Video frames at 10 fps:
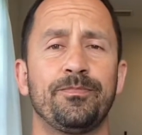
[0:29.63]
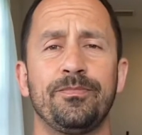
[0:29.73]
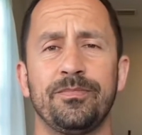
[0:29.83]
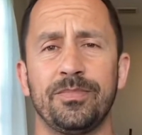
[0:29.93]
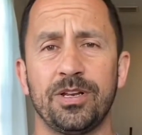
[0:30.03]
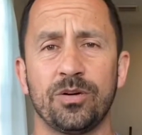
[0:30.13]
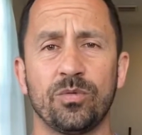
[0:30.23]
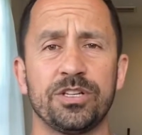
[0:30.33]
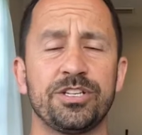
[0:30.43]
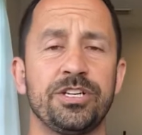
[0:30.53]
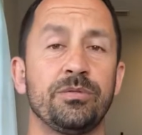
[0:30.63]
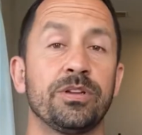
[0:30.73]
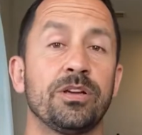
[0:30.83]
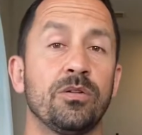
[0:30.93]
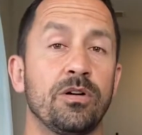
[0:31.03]
when she
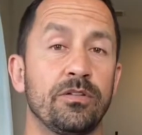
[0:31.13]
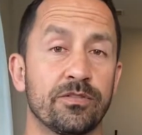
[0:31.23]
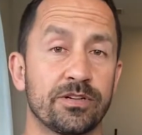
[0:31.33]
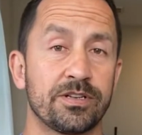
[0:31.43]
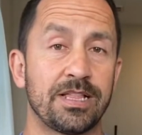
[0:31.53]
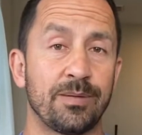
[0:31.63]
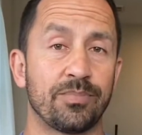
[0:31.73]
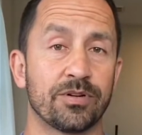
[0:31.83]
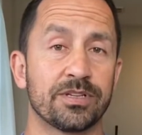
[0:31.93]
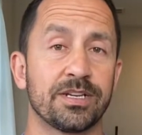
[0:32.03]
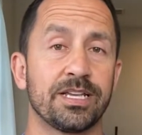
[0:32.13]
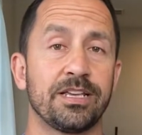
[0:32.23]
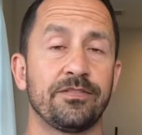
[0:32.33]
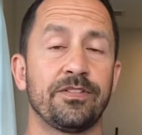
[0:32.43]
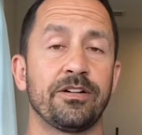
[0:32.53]
would go over to that person and
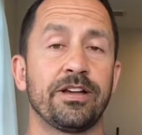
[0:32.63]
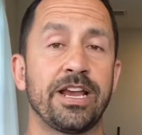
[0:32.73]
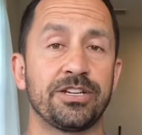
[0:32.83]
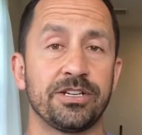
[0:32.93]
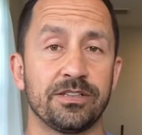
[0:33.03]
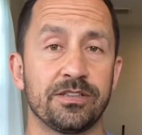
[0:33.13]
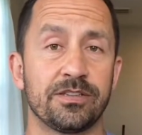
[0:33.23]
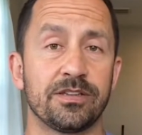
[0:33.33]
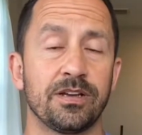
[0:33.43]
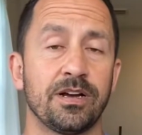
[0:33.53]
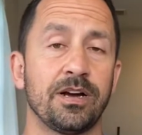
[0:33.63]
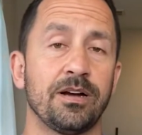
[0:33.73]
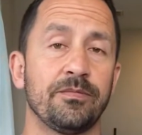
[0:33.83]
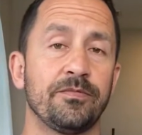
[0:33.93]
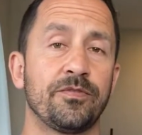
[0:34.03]
give variations
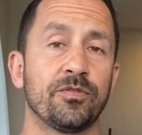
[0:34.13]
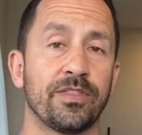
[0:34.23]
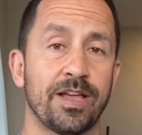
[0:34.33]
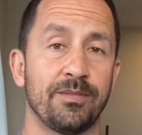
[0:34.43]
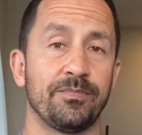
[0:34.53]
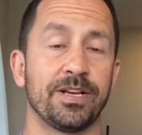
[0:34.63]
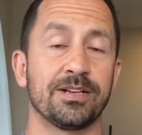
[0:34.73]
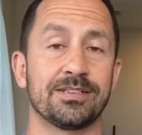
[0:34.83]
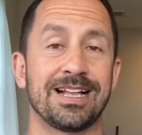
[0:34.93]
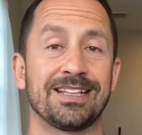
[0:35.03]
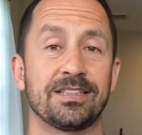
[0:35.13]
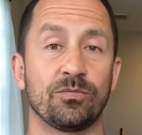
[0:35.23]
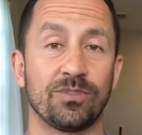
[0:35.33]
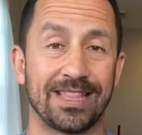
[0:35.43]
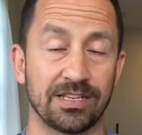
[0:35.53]
for them because that's
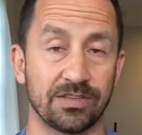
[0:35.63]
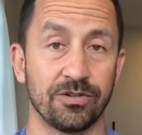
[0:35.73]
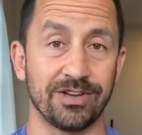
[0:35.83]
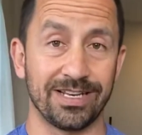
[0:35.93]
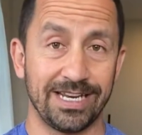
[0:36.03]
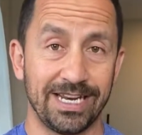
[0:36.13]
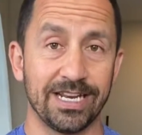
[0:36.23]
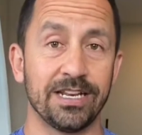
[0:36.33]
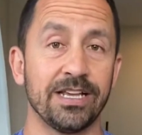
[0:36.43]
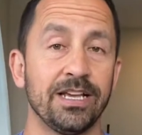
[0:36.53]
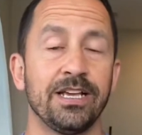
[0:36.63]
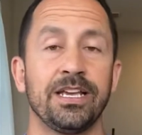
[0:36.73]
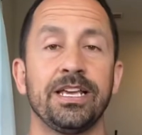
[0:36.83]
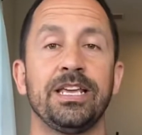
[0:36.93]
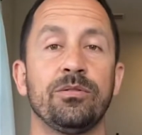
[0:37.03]
what that student needed,
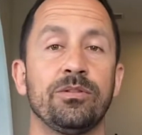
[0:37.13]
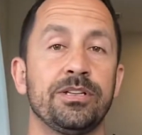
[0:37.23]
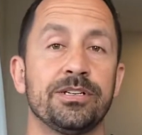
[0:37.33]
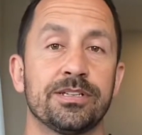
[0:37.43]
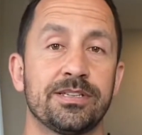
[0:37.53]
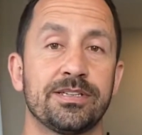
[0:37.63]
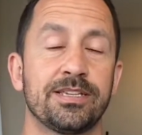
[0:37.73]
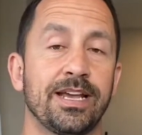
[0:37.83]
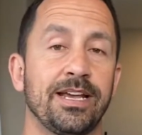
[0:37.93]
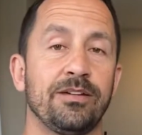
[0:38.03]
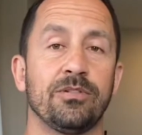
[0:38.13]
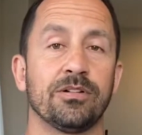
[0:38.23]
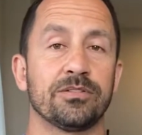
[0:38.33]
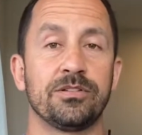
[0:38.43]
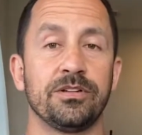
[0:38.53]
he would just say, well,
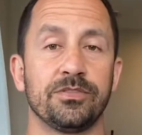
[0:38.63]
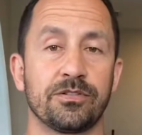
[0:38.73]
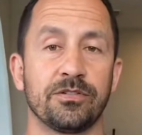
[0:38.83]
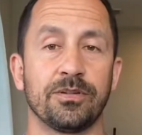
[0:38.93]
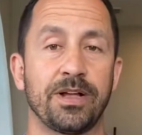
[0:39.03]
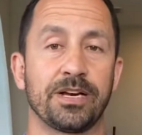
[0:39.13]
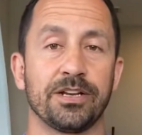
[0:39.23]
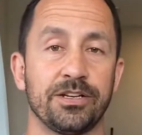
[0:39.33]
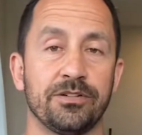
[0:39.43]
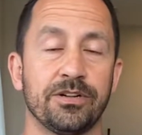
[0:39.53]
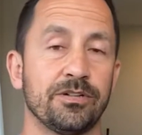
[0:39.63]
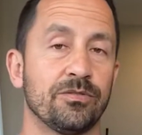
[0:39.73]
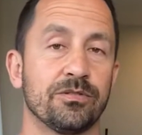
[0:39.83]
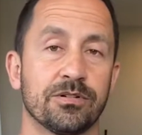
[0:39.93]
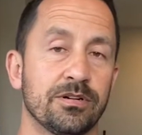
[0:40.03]
it's too difficult, I'm not going to do it,
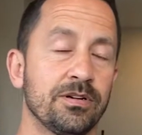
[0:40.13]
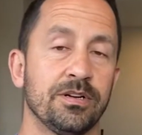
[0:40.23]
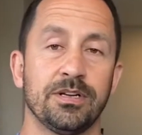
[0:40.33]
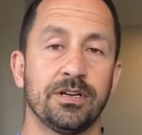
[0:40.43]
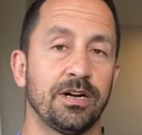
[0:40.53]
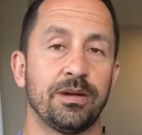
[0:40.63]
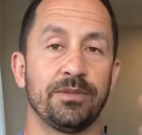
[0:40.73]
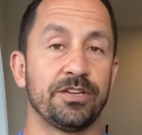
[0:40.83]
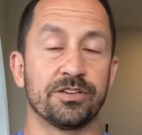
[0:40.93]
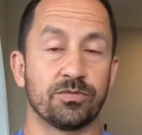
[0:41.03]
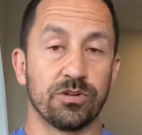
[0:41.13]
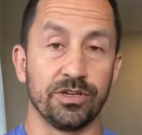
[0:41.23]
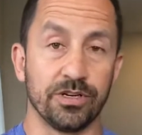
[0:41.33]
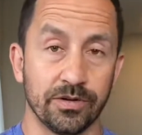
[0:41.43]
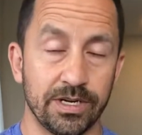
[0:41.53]
or he just
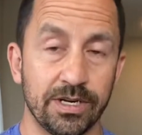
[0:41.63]
wouldn't do it.